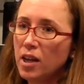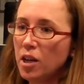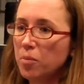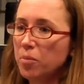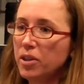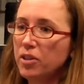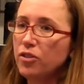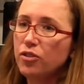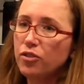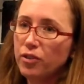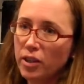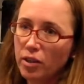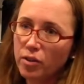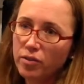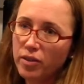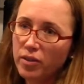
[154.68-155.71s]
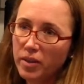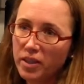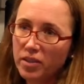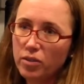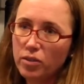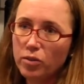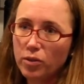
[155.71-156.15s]
but a string of
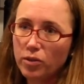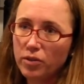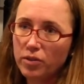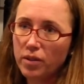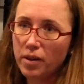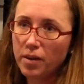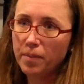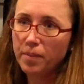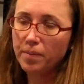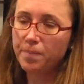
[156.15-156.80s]
events across time?